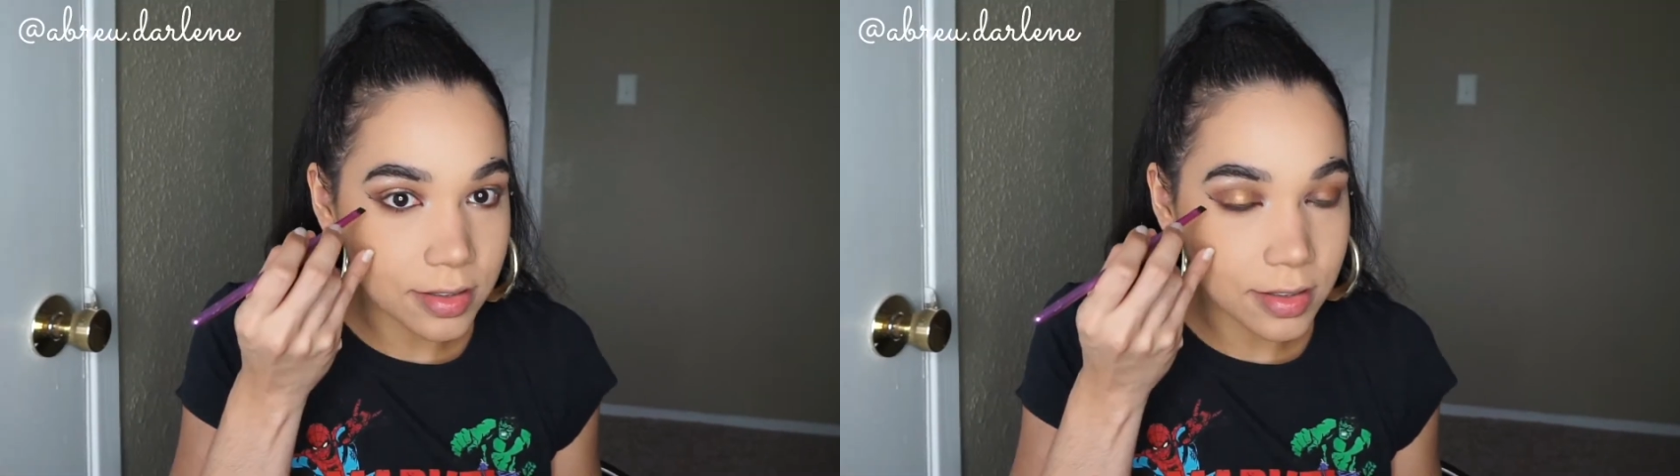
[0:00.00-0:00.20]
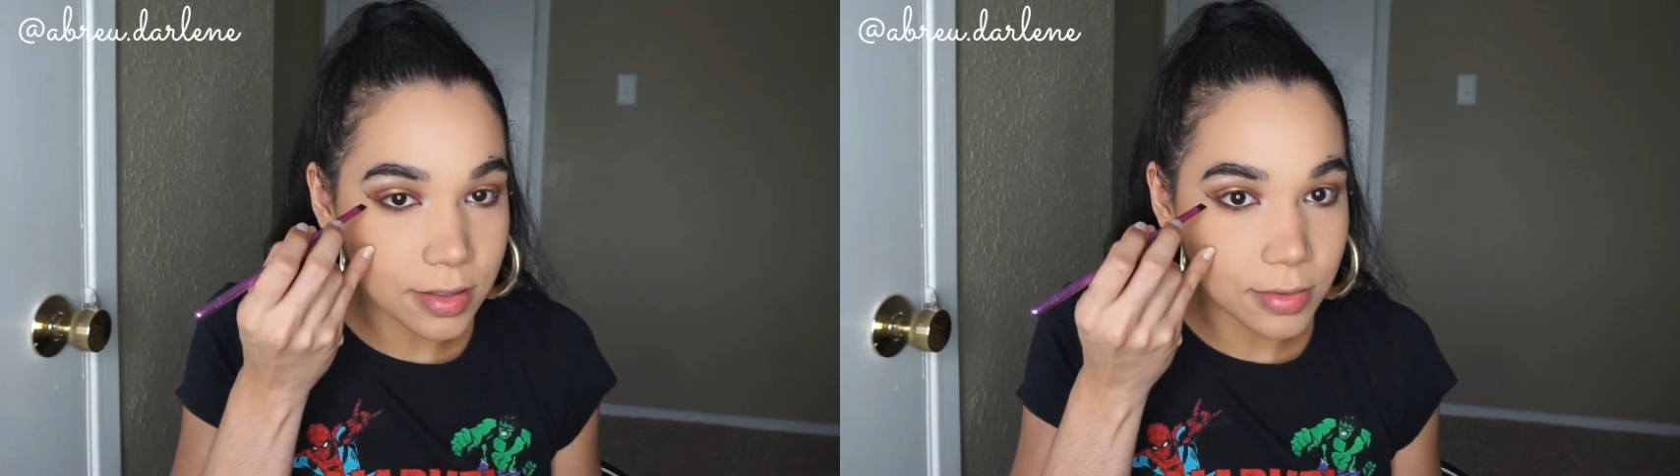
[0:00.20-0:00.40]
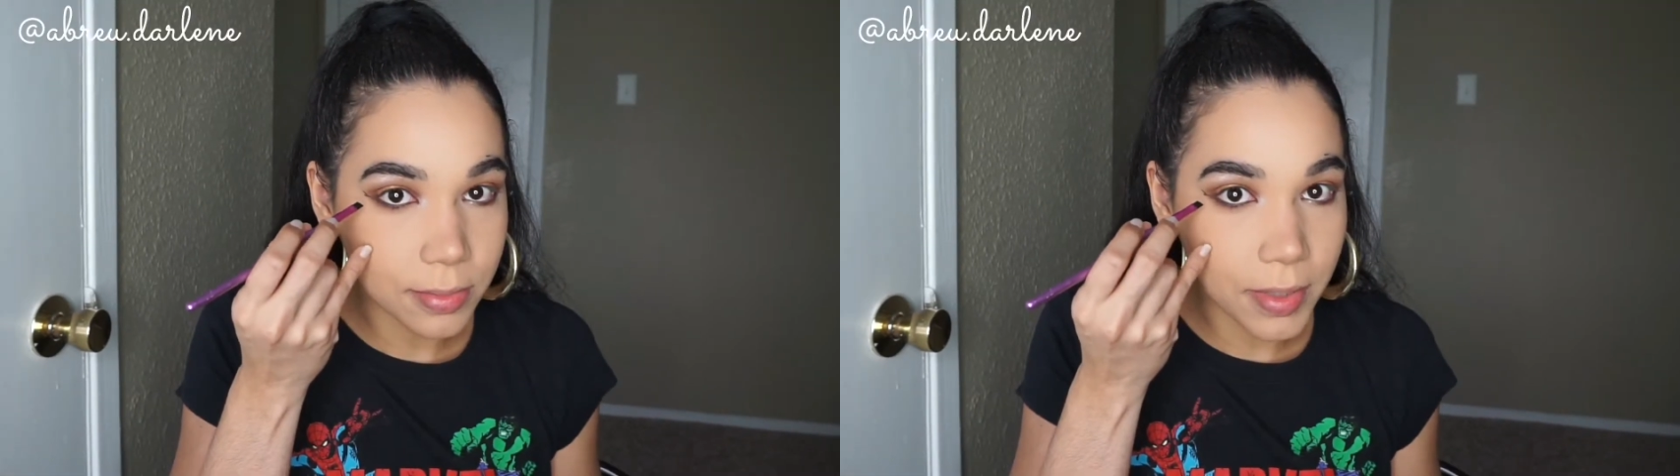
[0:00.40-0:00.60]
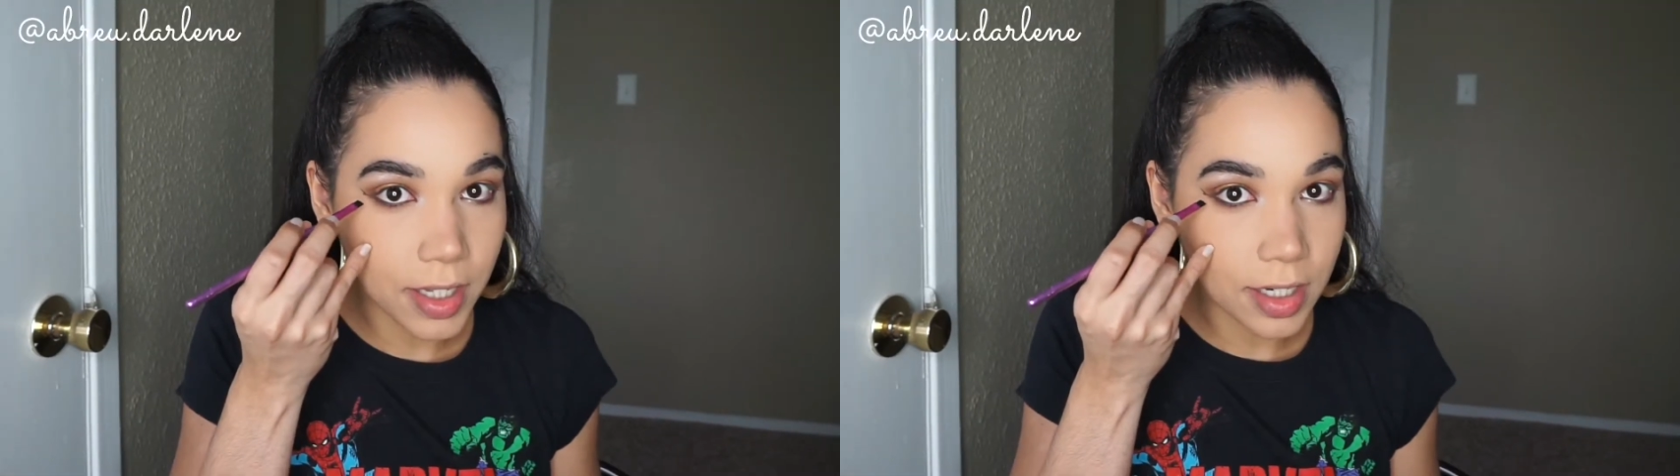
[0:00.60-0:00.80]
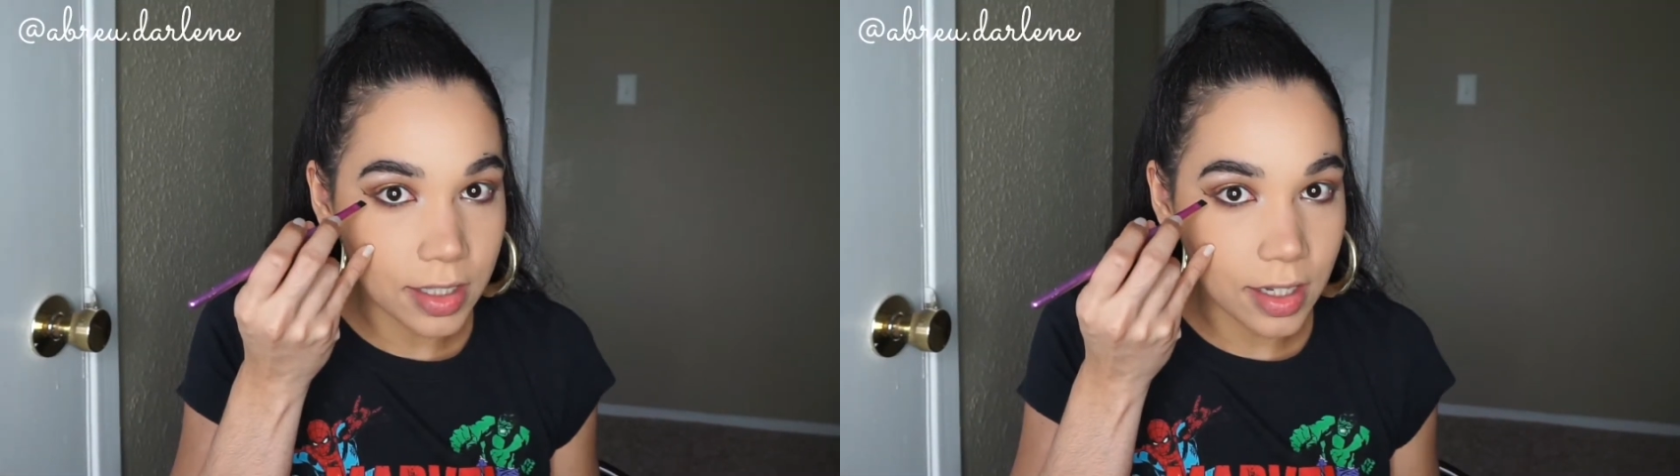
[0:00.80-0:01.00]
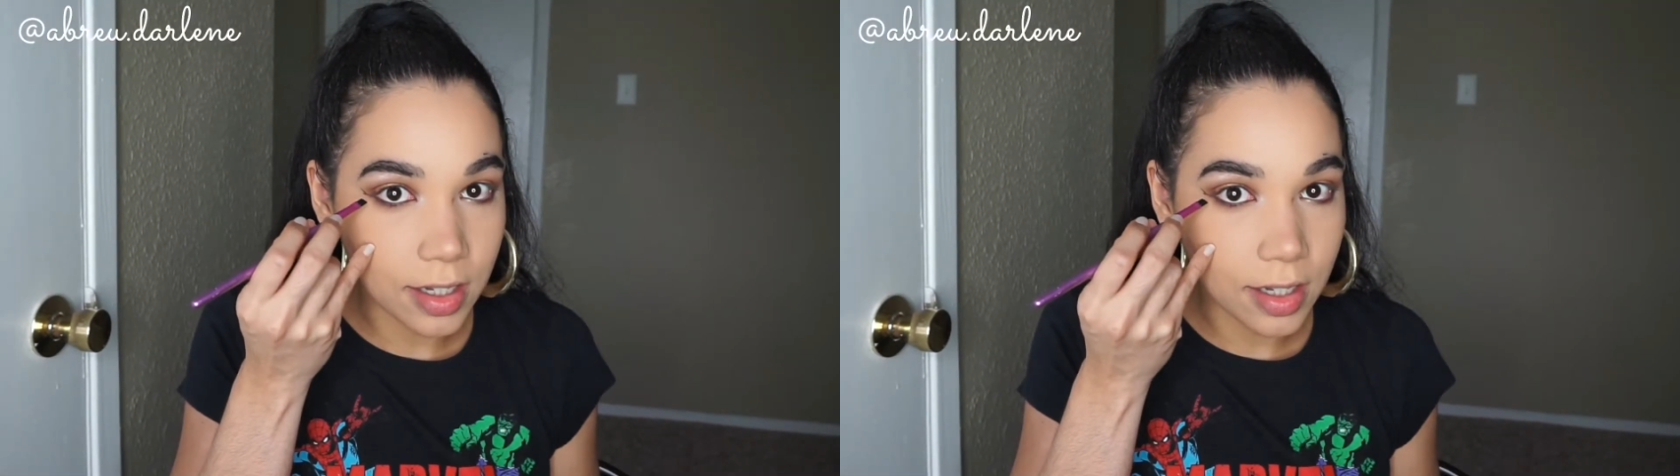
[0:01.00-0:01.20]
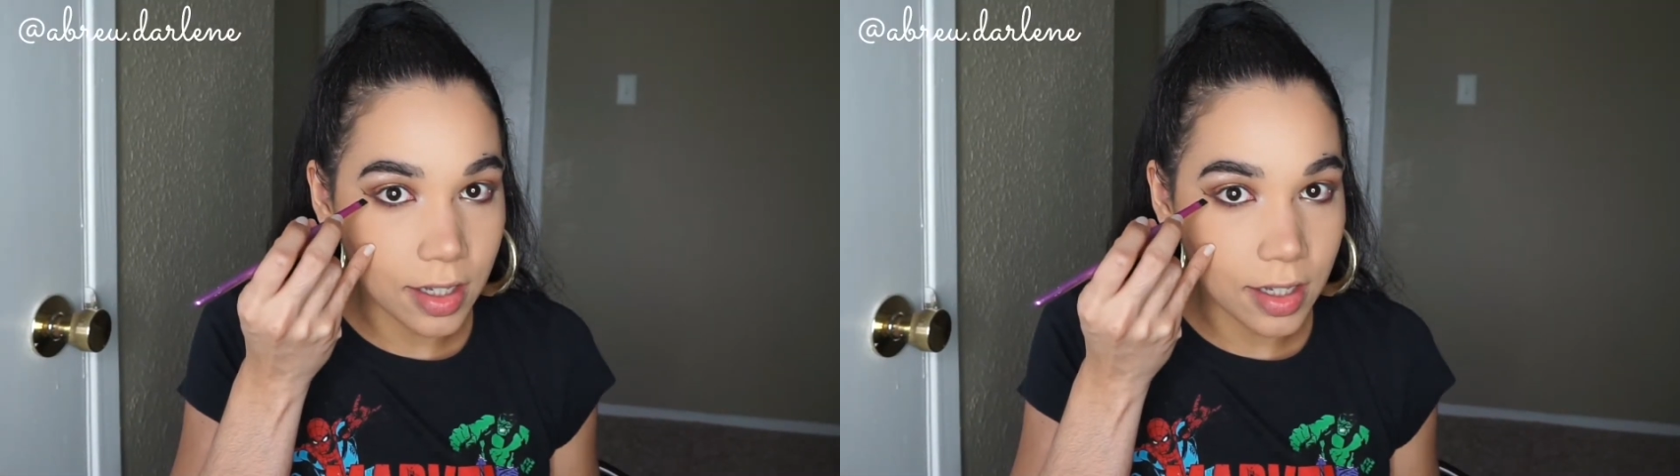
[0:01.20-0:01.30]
This was a bad idea.